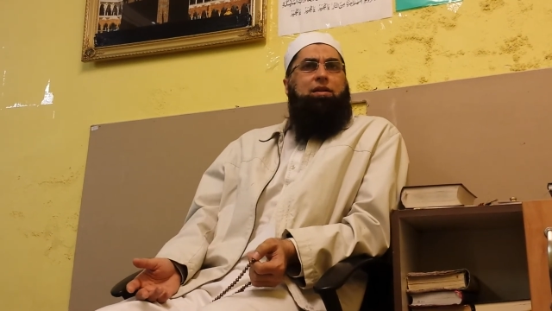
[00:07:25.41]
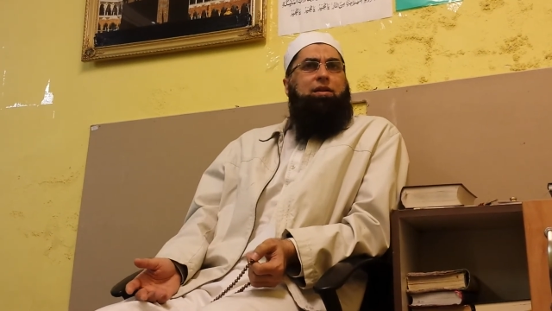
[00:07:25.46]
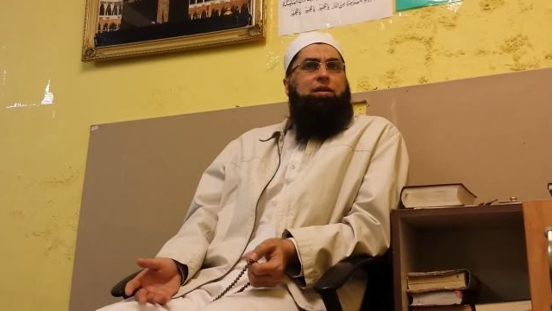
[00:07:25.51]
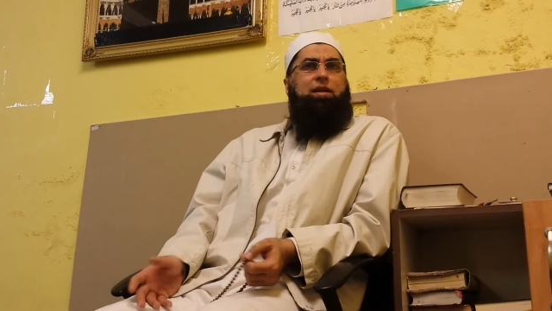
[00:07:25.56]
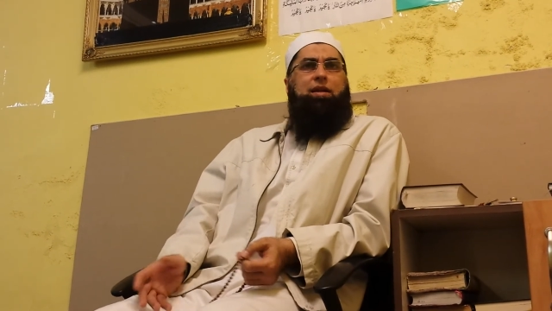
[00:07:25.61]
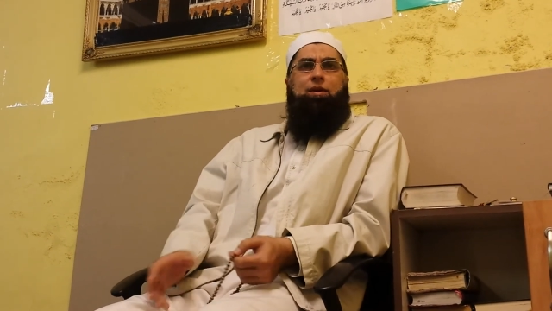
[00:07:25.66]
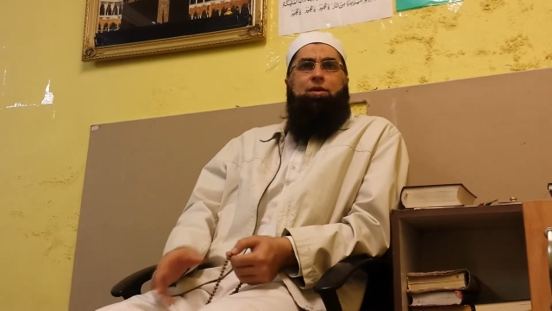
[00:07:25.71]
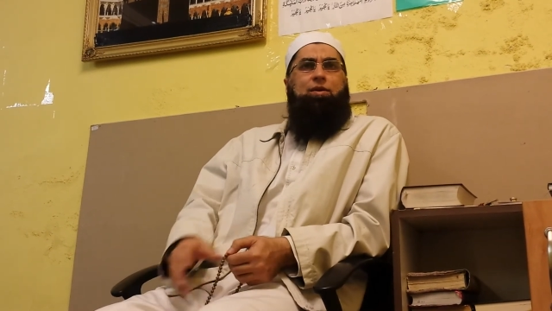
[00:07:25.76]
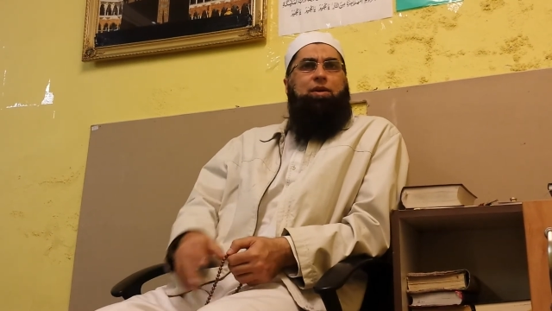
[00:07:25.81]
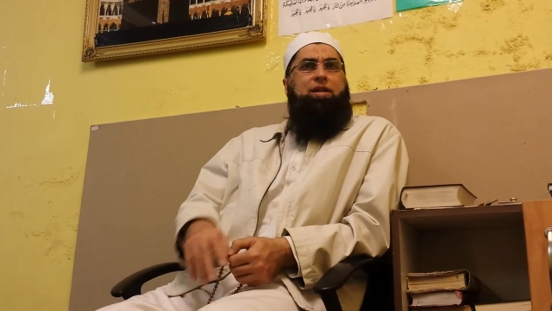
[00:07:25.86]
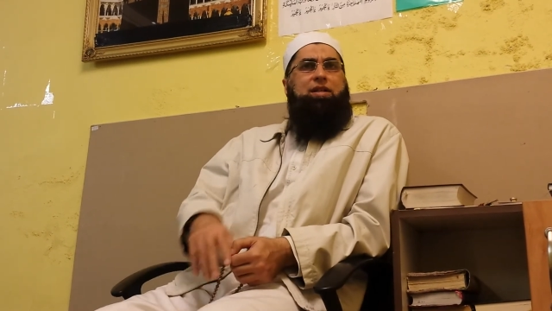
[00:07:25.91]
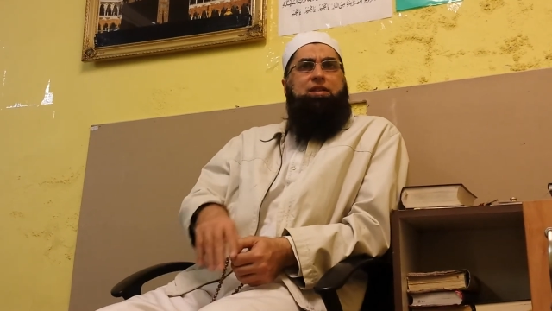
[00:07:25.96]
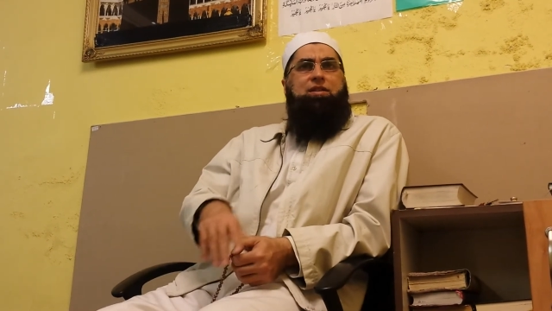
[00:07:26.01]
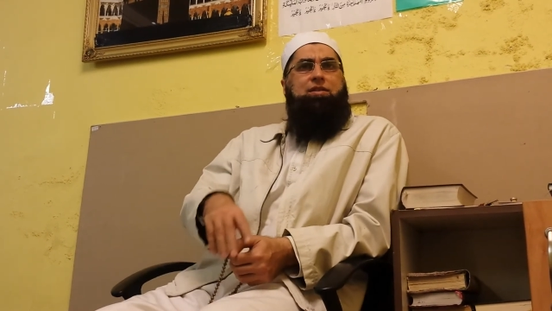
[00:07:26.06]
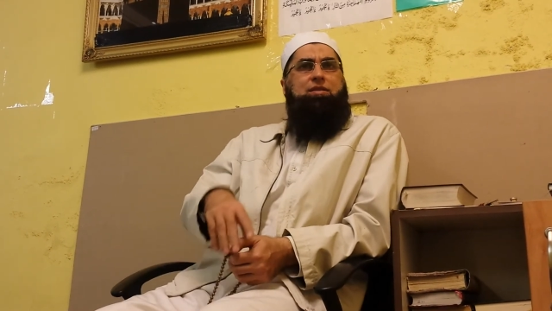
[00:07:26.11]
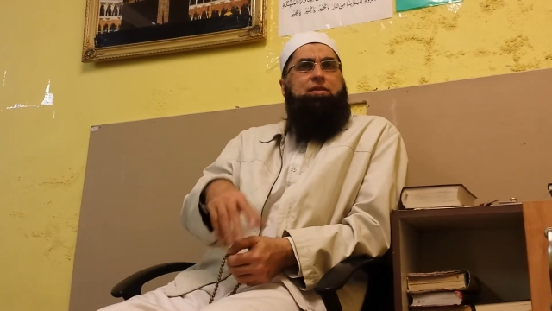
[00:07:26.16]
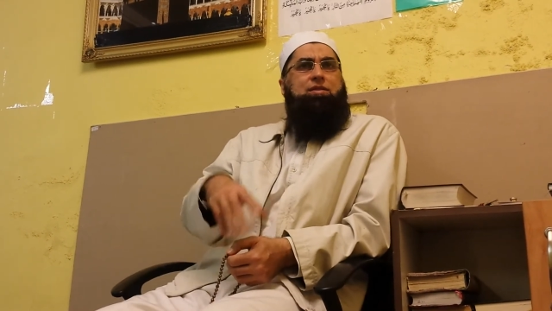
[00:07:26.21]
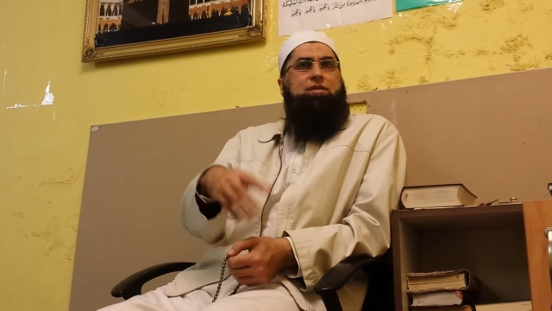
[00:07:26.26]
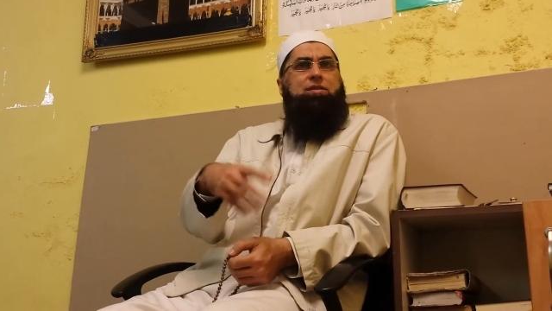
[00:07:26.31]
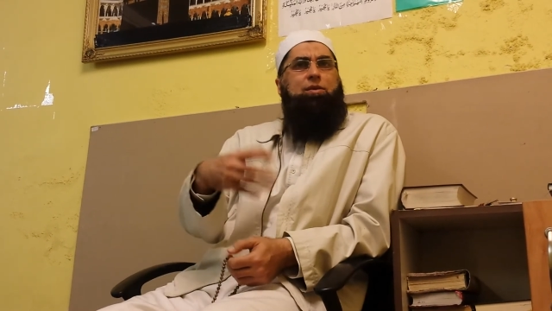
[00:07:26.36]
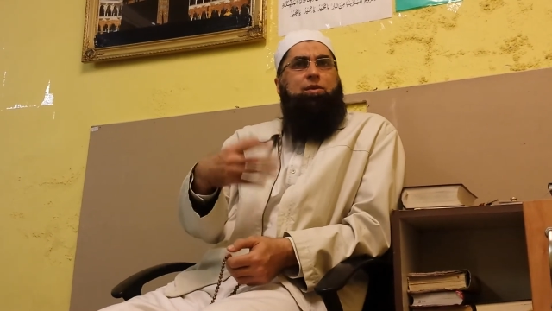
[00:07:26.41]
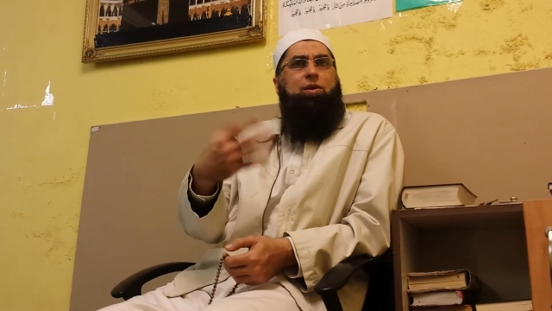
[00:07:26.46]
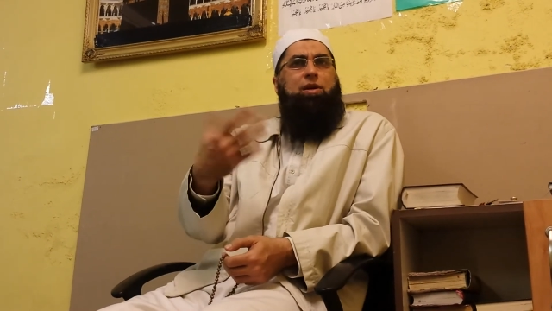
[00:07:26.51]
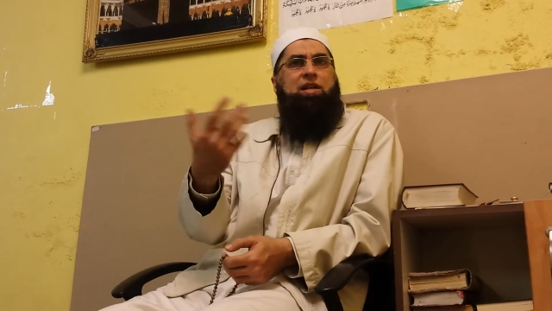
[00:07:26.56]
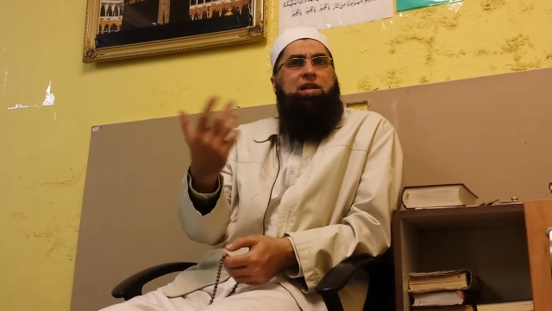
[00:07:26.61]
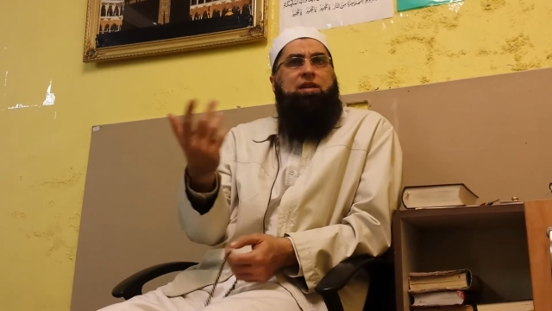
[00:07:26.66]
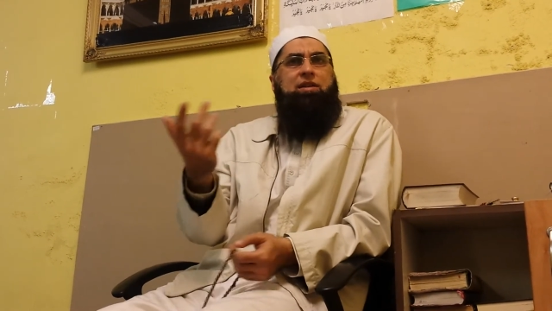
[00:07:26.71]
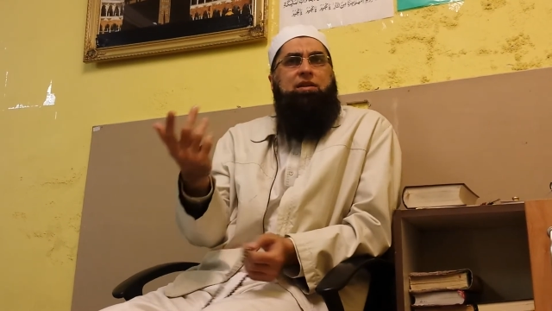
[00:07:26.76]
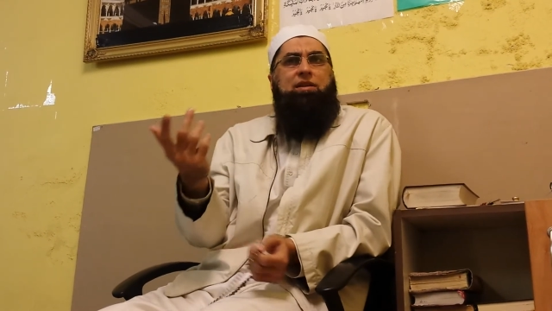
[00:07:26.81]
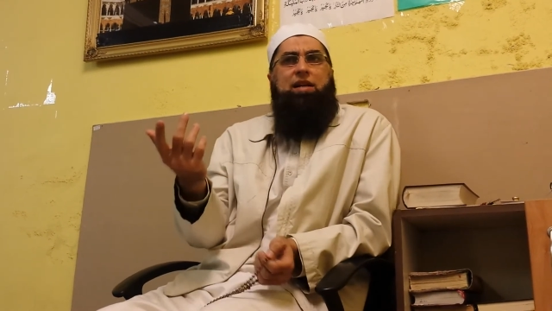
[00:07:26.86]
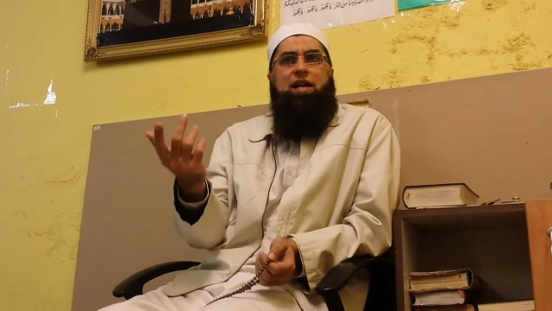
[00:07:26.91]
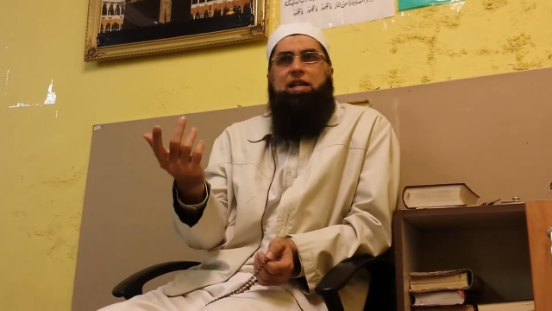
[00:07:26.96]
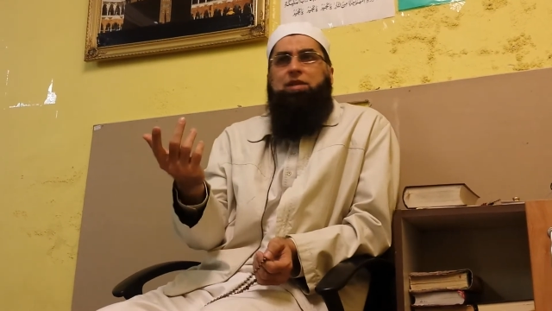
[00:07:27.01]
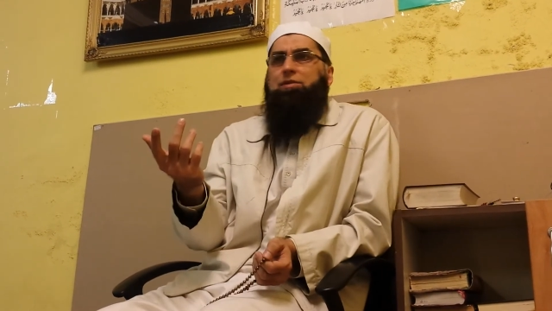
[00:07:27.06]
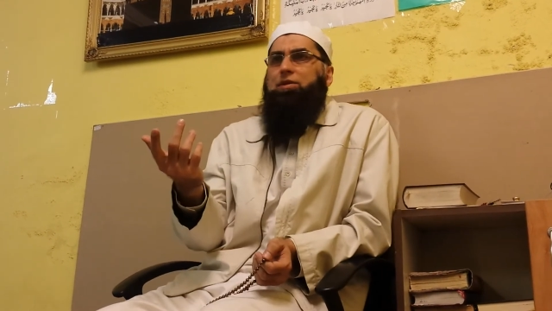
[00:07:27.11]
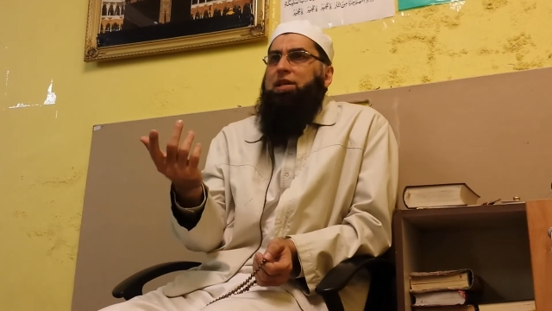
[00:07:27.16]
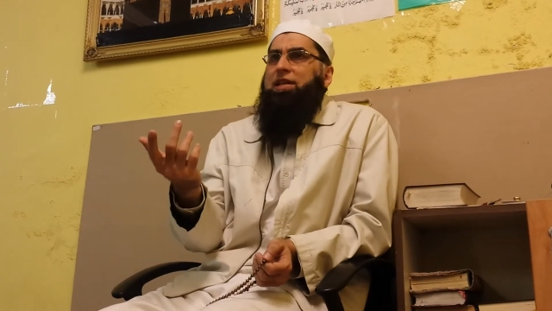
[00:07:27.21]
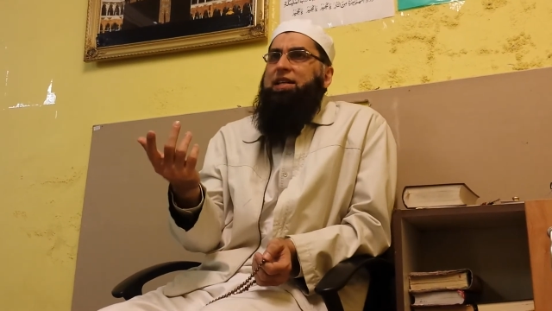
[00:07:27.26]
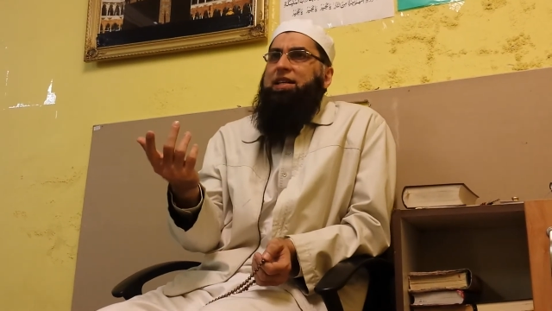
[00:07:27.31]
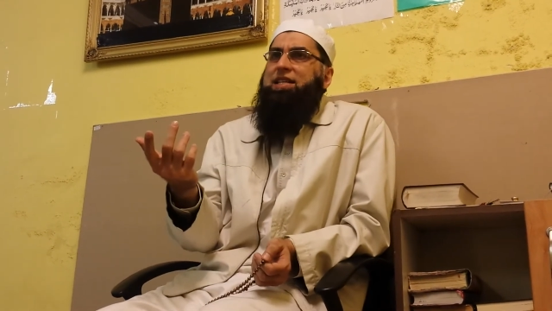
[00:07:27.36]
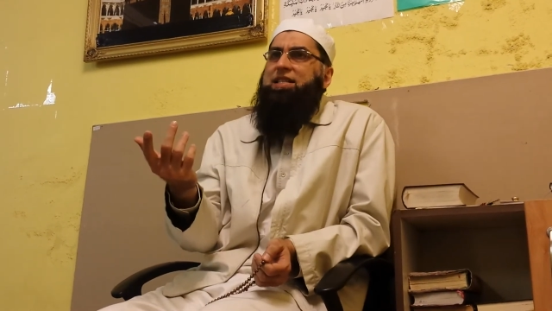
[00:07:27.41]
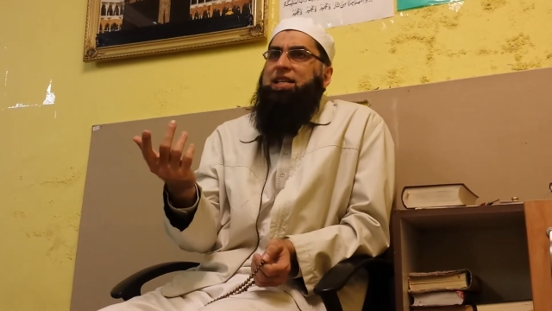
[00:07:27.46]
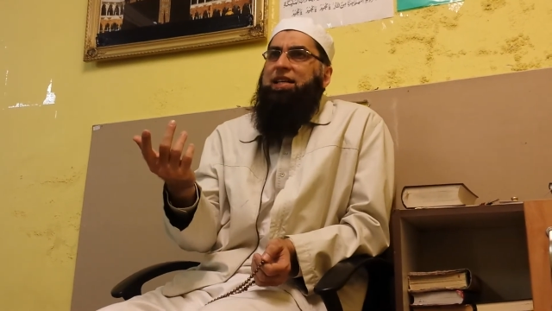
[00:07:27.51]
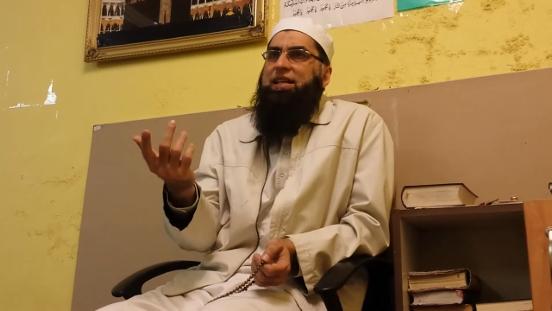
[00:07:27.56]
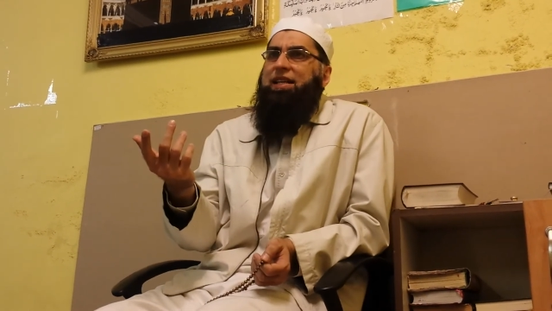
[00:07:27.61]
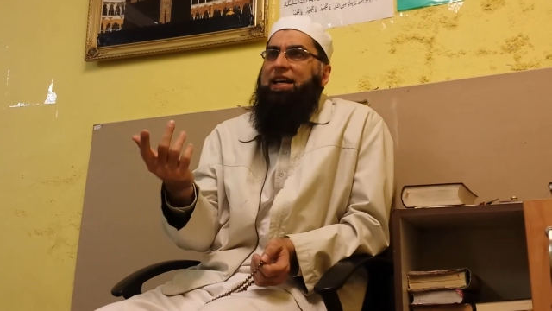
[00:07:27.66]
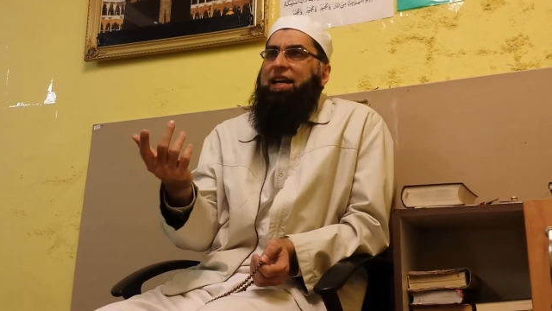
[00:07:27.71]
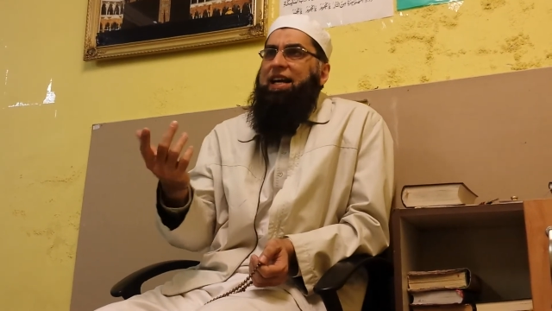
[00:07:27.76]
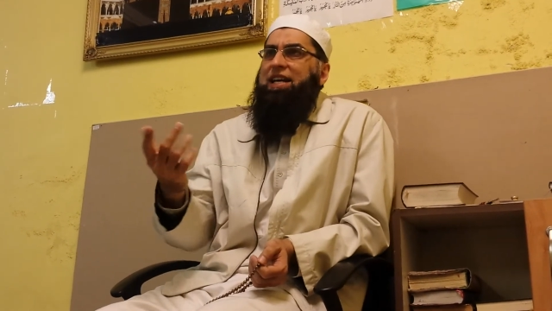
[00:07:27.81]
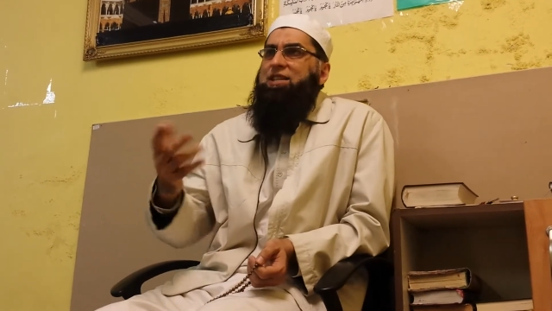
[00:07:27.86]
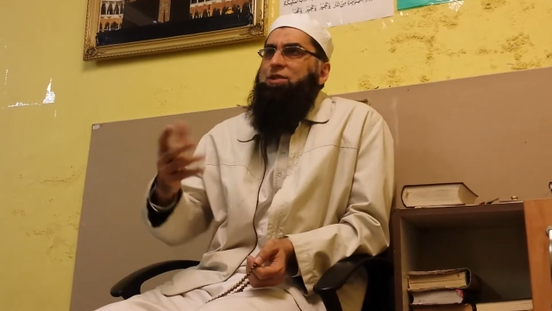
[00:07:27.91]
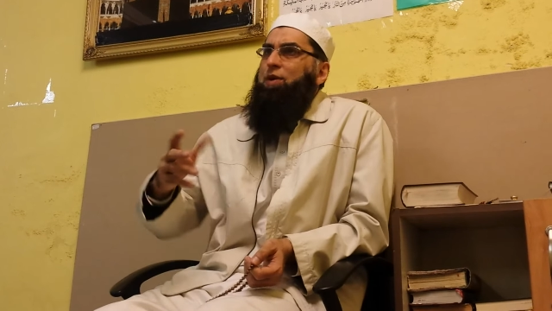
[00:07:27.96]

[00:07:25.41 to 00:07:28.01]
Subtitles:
it slowly and gradually disintegrates.